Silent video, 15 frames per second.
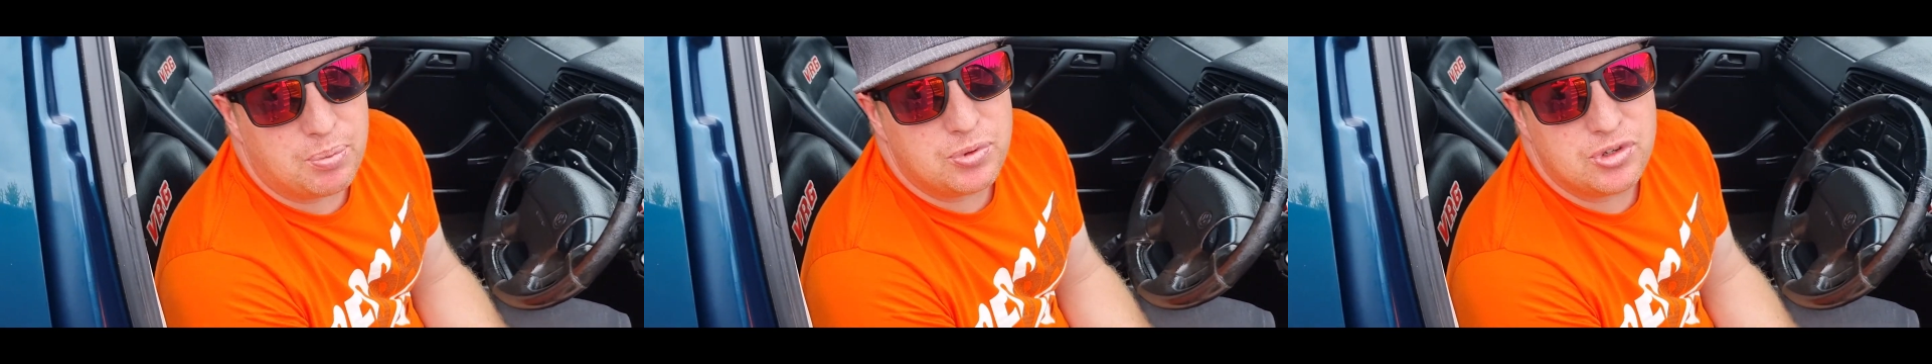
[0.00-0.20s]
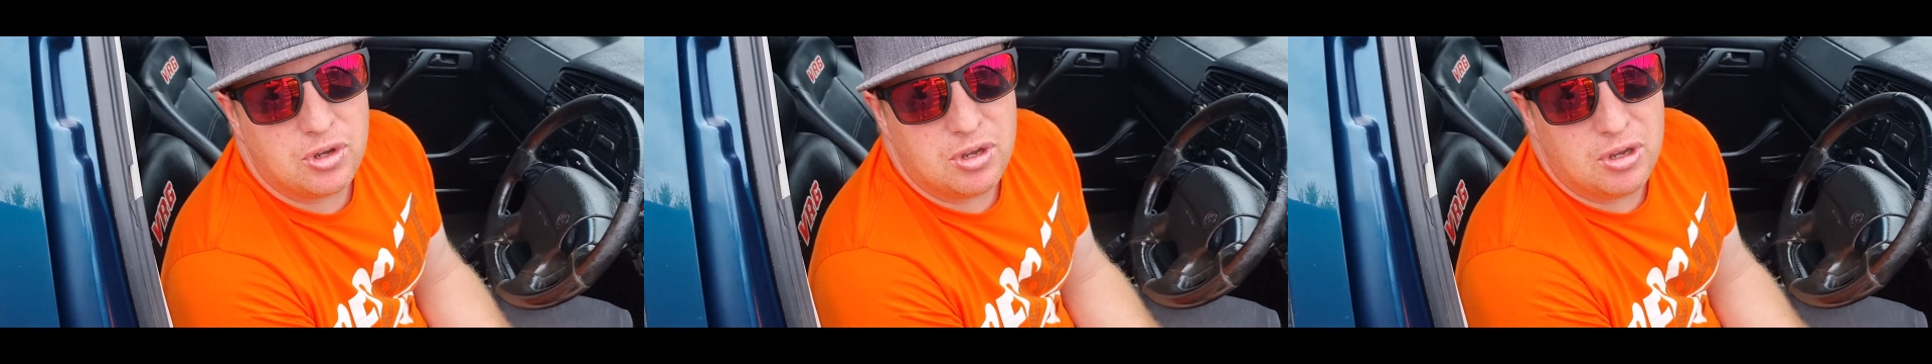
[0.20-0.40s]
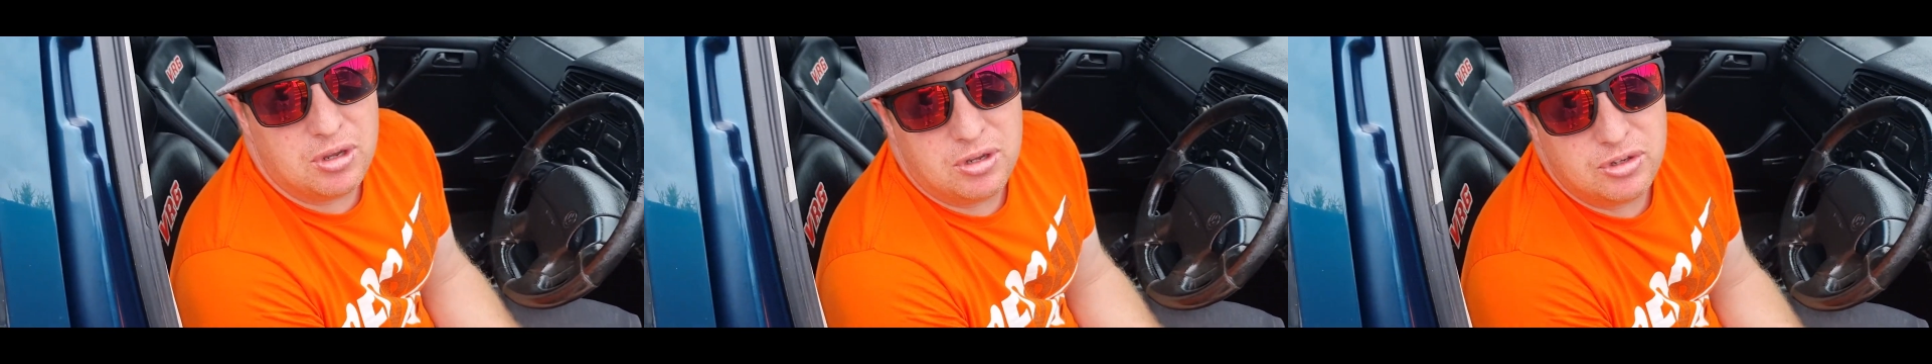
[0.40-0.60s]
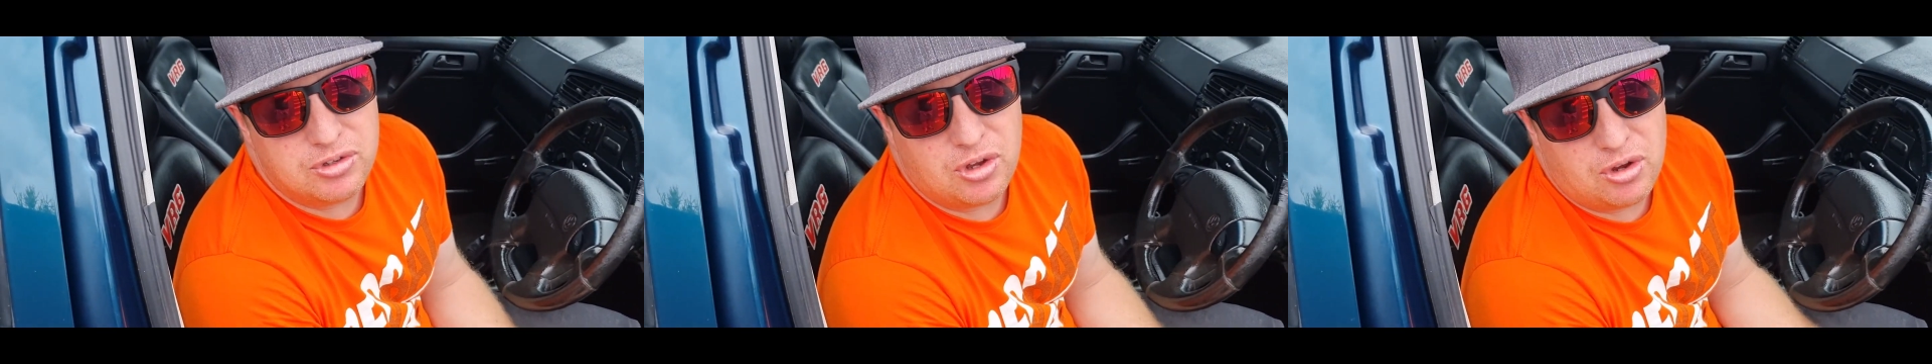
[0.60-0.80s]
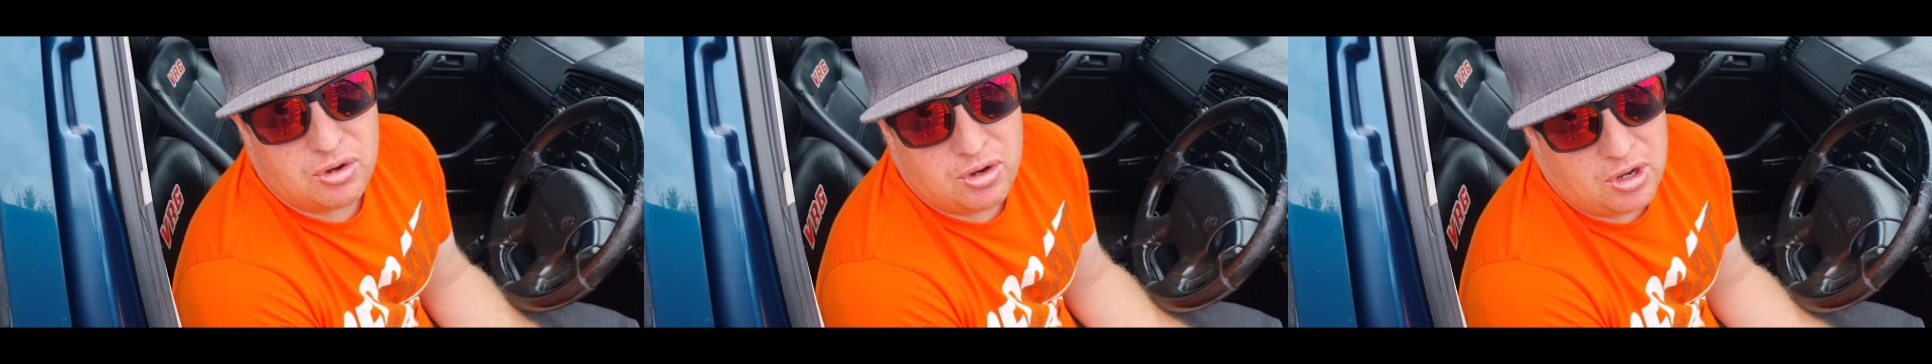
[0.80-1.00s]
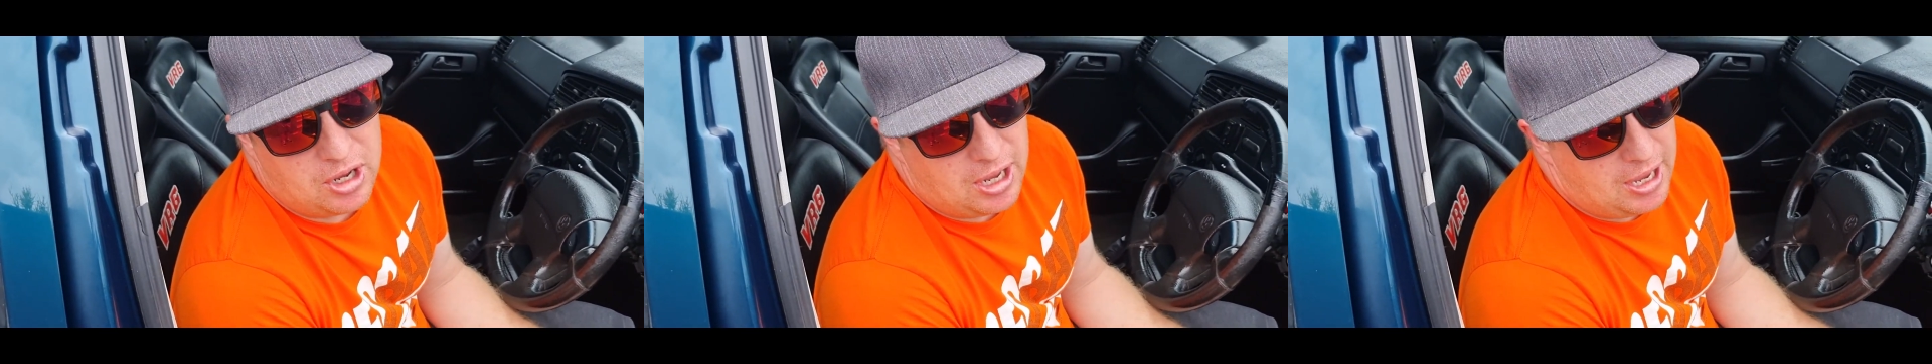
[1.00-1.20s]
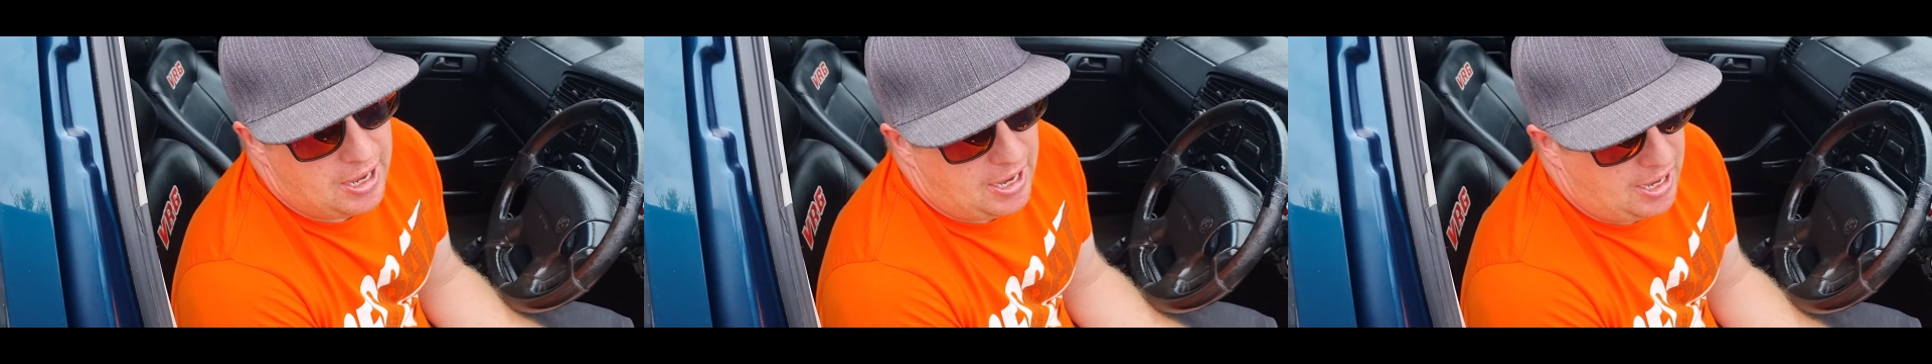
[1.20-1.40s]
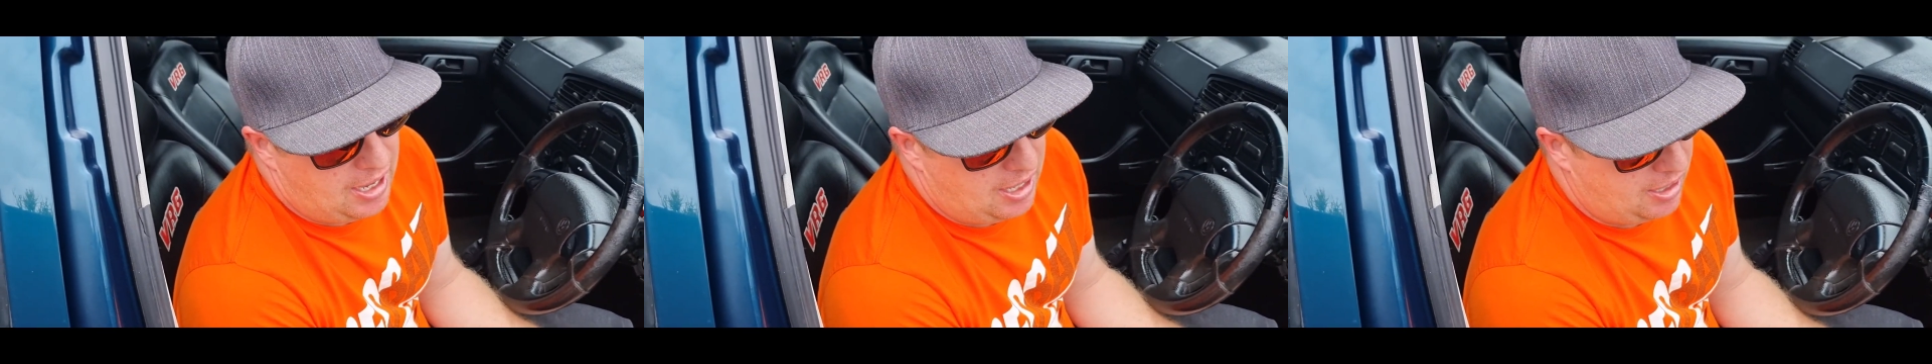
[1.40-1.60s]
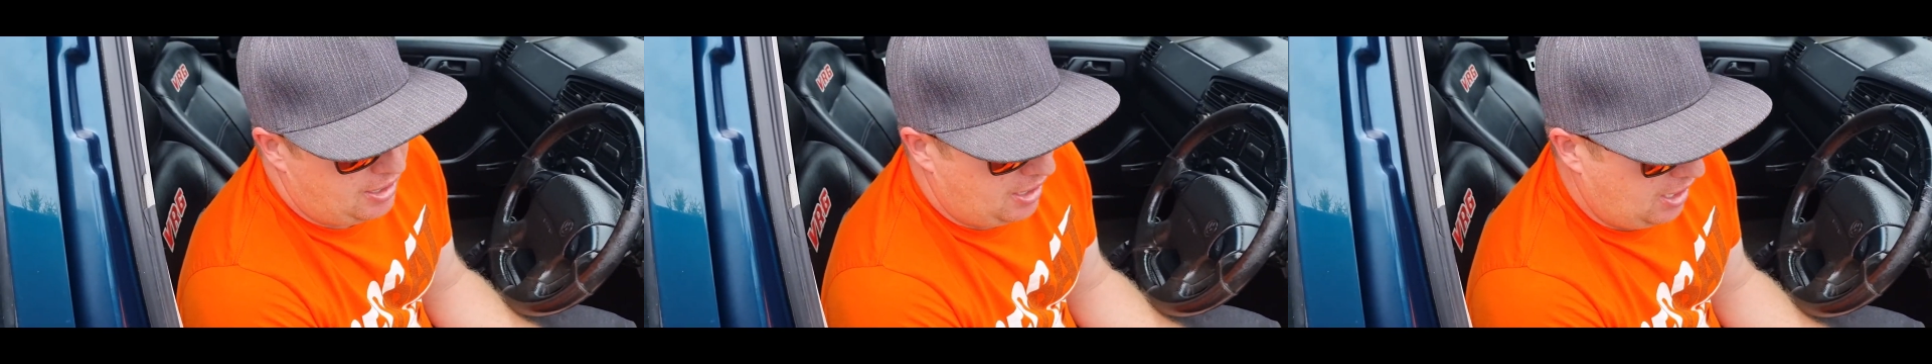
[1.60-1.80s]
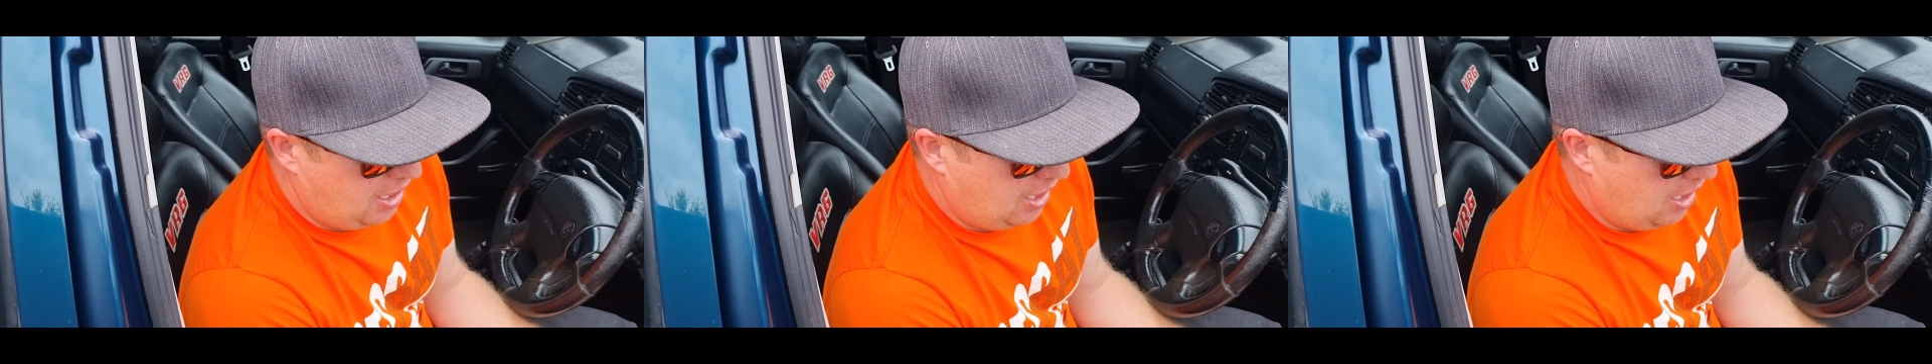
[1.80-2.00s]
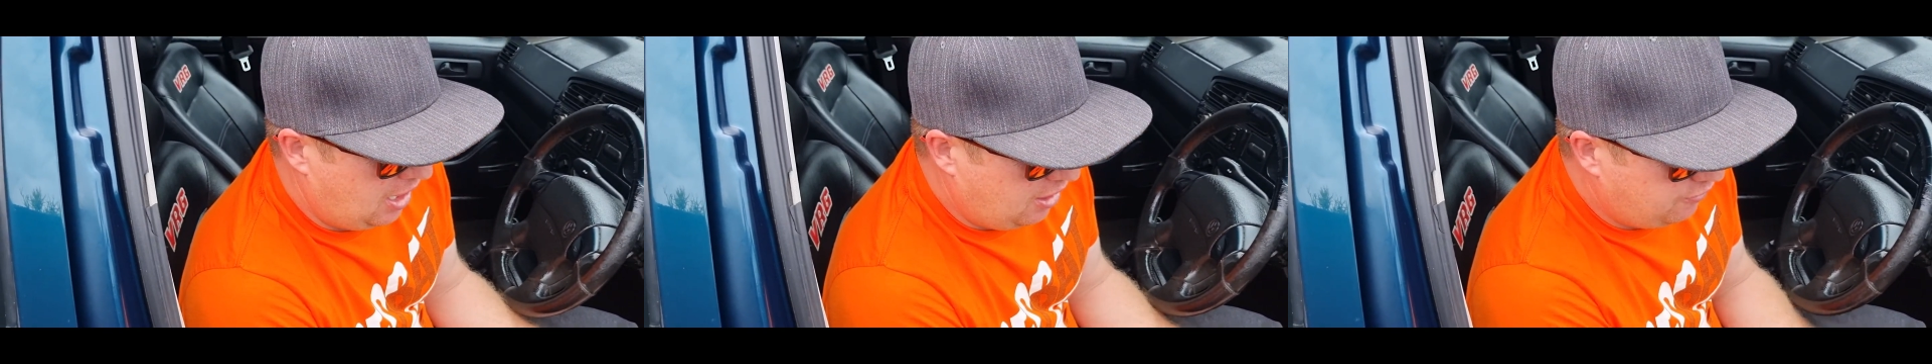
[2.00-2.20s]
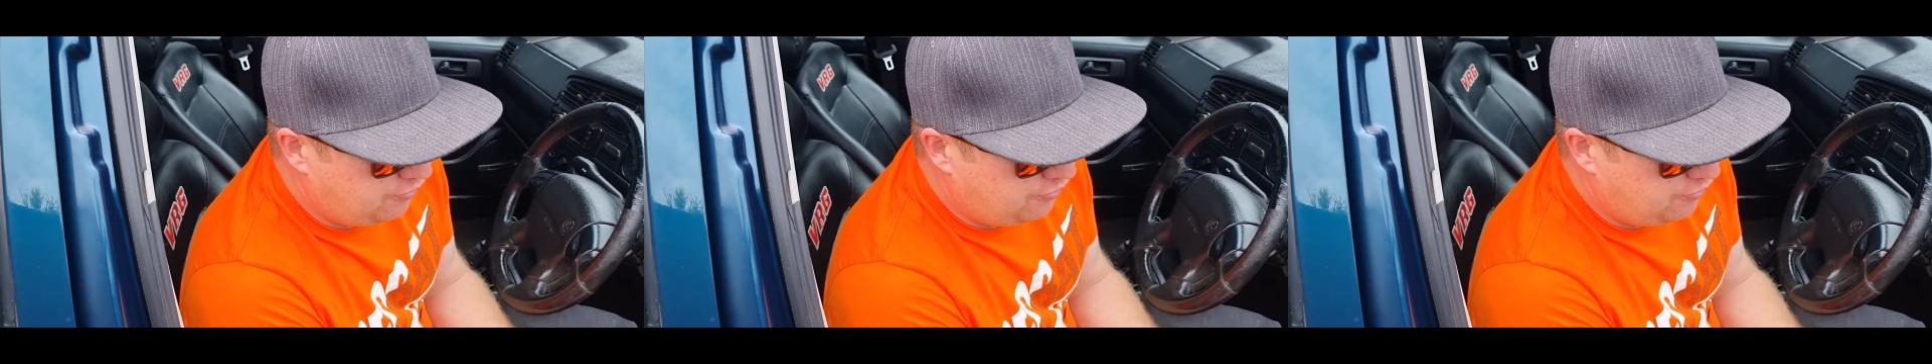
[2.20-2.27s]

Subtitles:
So I